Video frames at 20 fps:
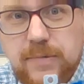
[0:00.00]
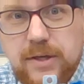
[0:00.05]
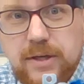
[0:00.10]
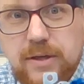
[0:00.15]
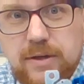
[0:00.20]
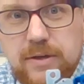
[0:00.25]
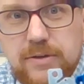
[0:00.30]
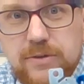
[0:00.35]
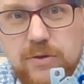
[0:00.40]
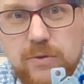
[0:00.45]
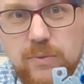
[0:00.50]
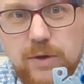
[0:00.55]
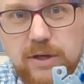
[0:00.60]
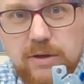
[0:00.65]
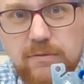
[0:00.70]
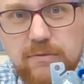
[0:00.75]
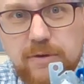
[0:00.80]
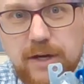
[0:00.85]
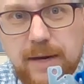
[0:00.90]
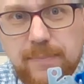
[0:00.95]
so we can
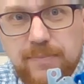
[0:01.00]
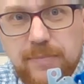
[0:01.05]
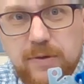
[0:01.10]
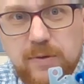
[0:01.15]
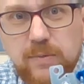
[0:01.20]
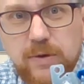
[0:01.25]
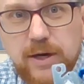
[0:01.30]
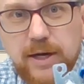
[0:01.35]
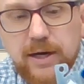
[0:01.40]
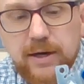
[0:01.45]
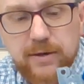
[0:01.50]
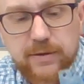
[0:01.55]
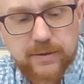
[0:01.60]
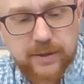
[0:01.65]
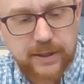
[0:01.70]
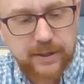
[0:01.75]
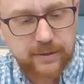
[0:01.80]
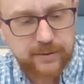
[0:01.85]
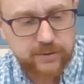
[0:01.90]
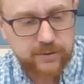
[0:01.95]
wrap the wire around.
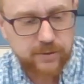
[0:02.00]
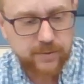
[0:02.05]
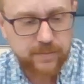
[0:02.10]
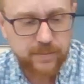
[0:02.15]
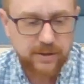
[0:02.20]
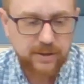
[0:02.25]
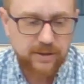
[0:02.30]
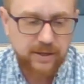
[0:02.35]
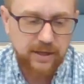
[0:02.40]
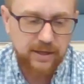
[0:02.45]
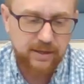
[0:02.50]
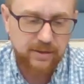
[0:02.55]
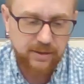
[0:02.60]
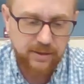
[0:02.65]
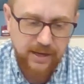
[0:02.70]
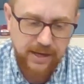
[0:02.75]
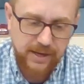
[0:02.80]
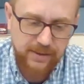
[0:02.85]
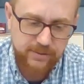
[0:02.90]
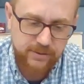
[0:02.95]
So I'm going to take
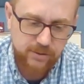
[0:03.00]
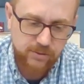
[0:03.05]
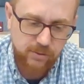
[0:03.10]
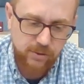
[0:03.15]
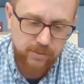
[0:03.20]
that short